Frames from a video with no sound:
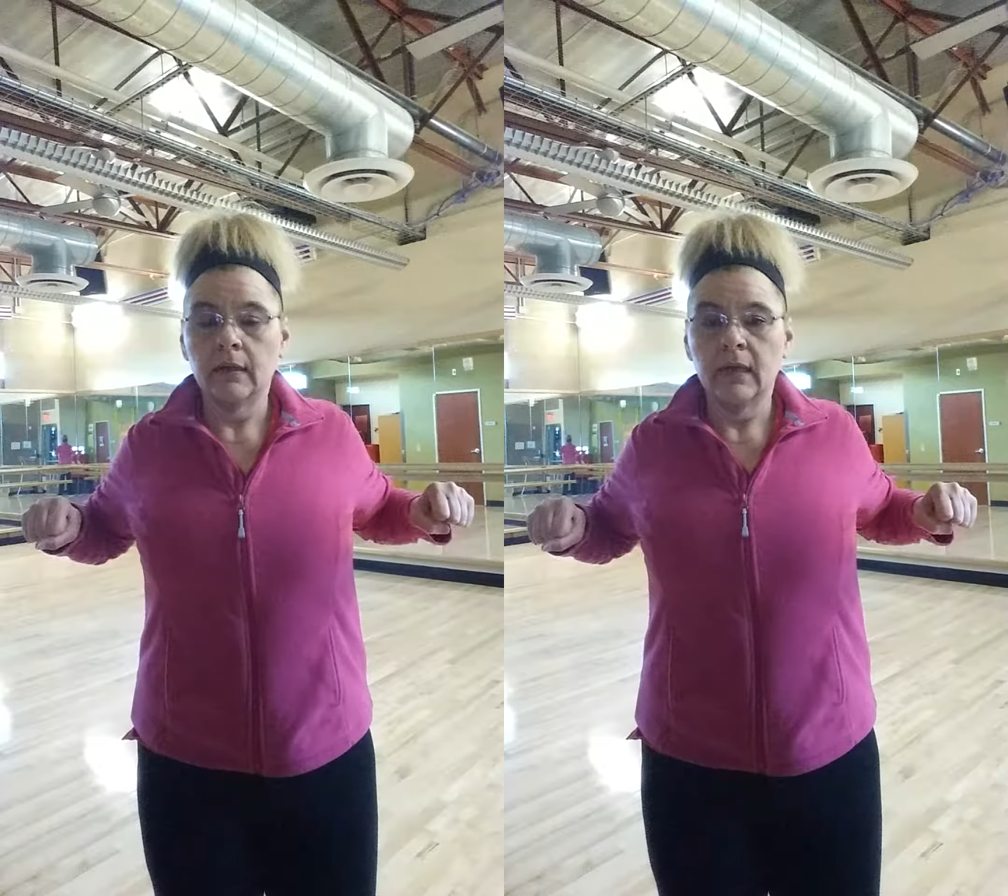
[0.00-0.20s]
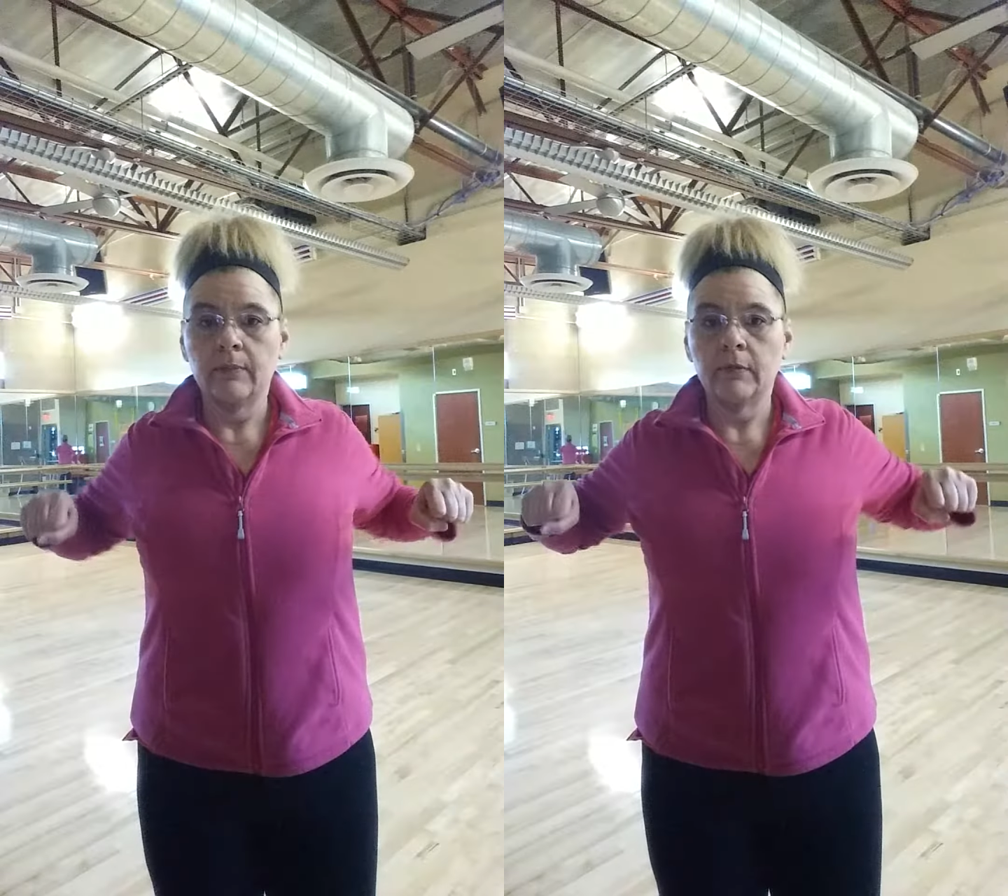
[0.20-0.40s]

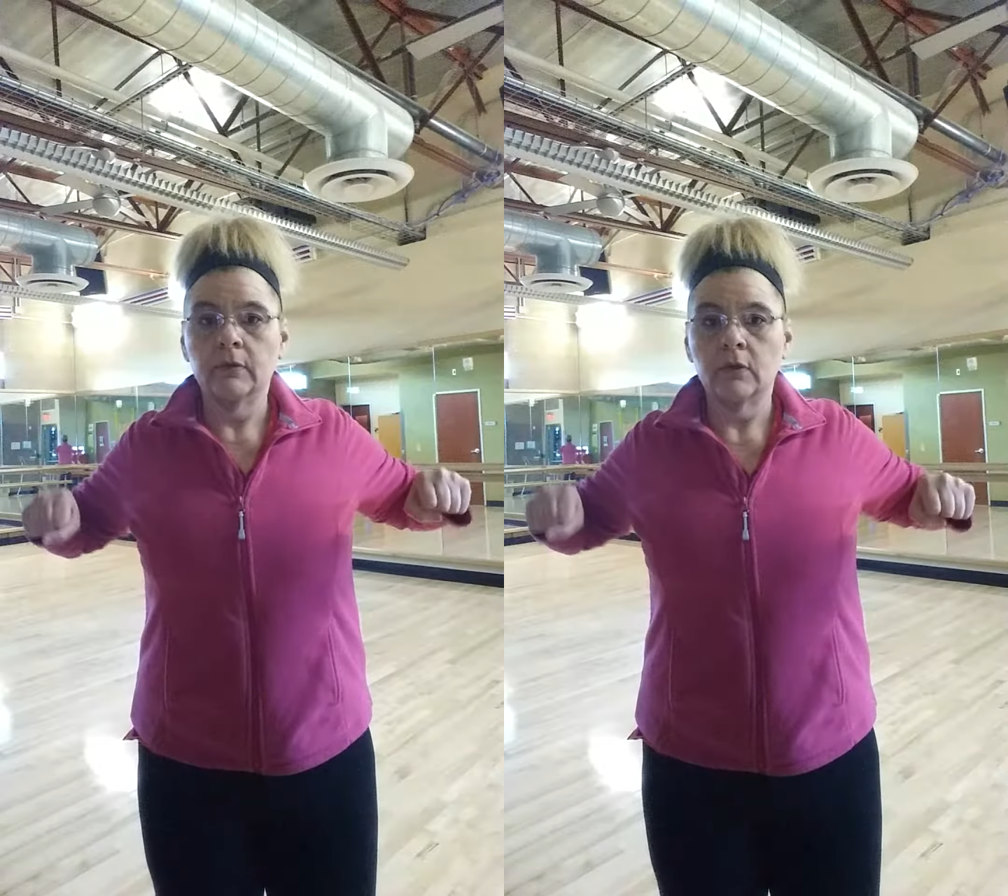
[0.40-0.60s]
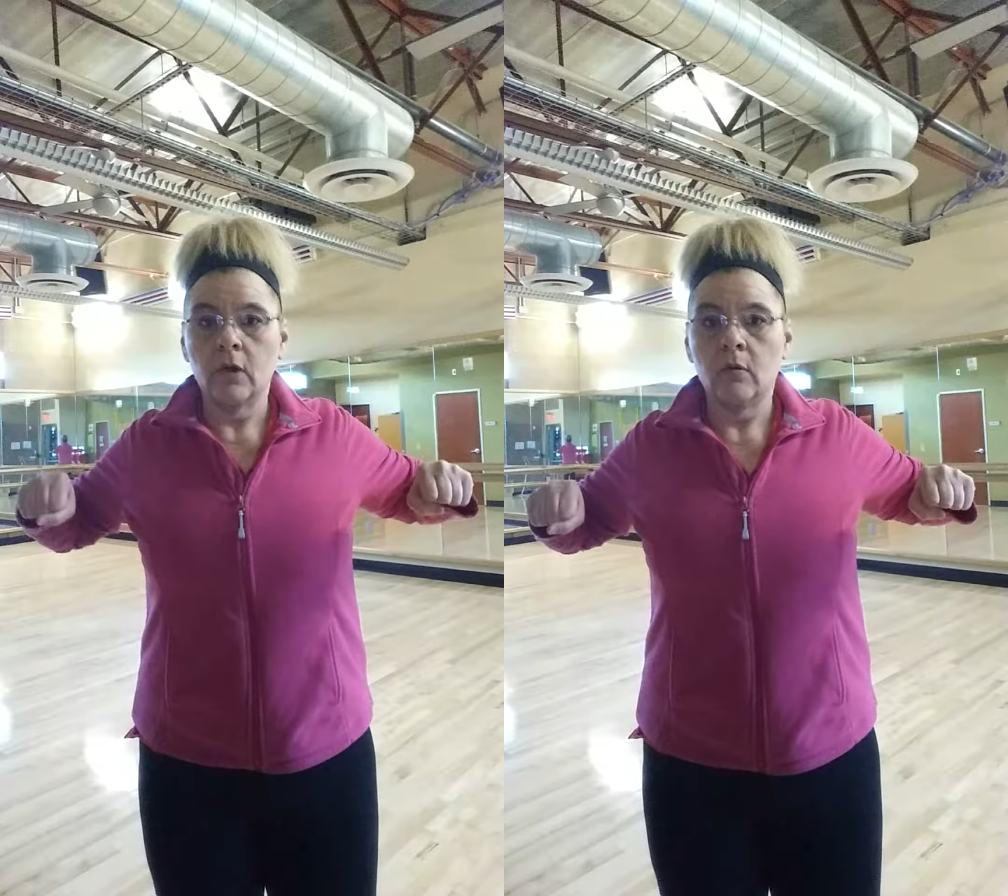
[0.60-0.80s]
keep
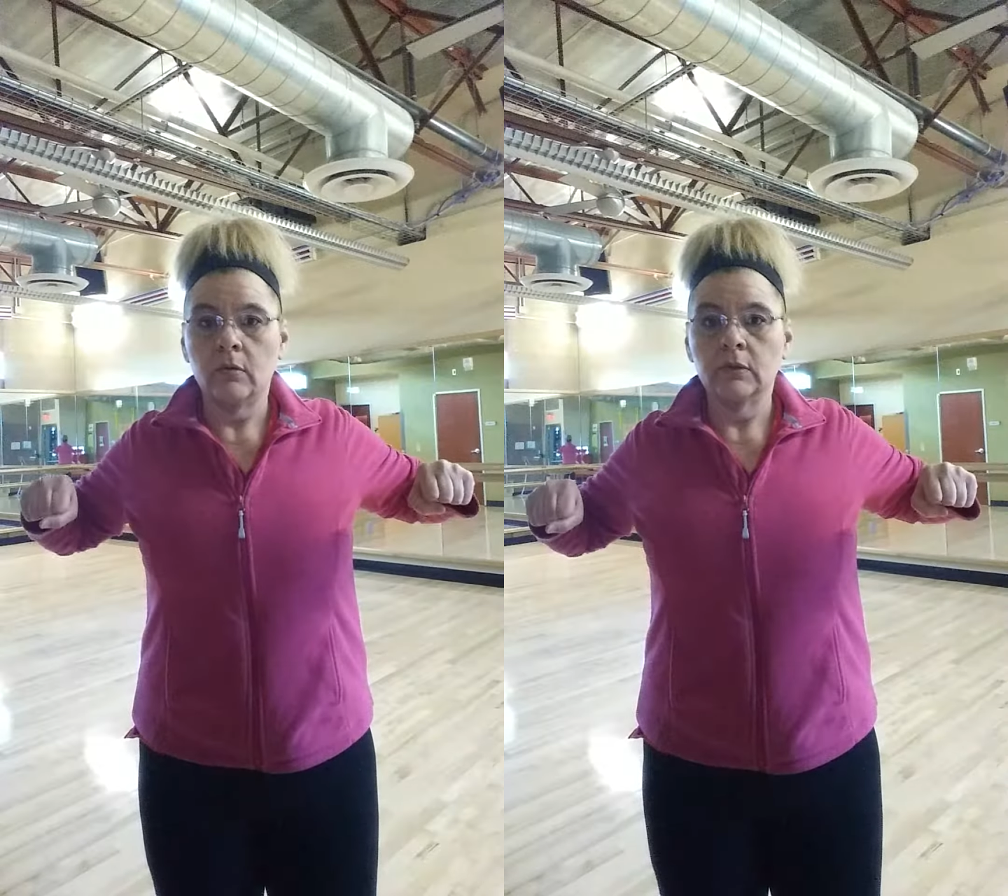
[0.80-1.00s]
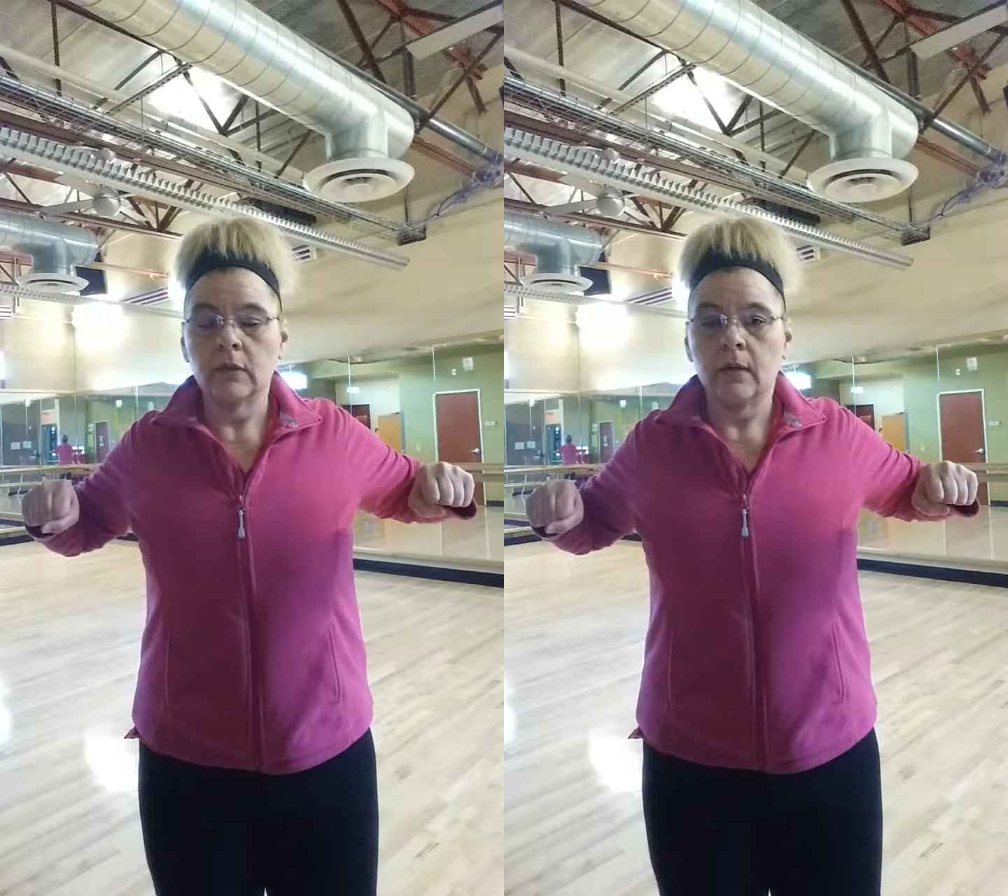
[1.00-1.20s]
those
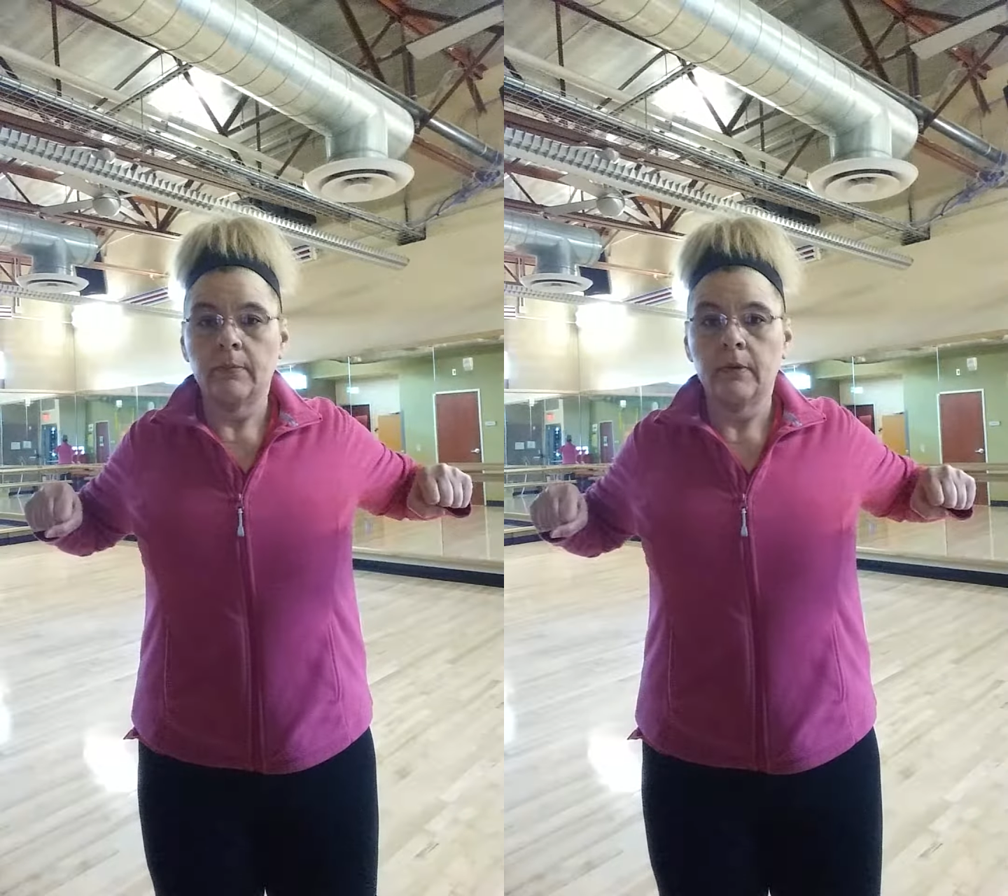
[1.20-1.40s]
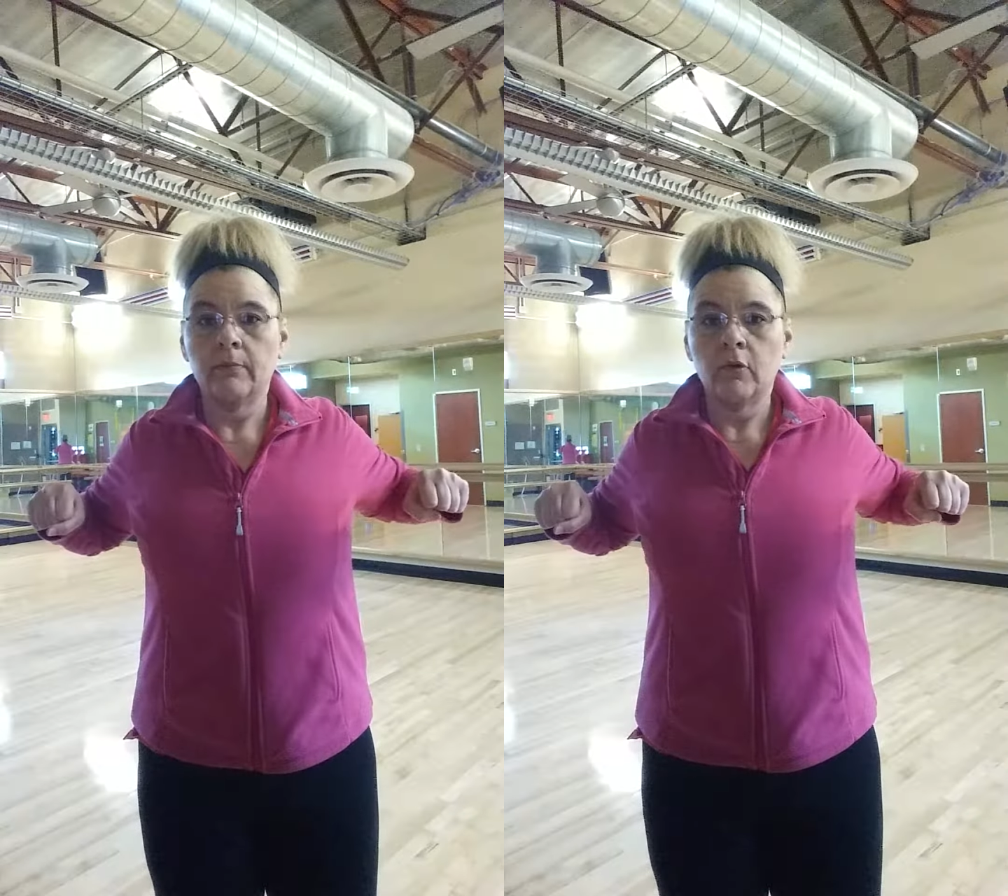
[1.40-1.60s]
elbows up,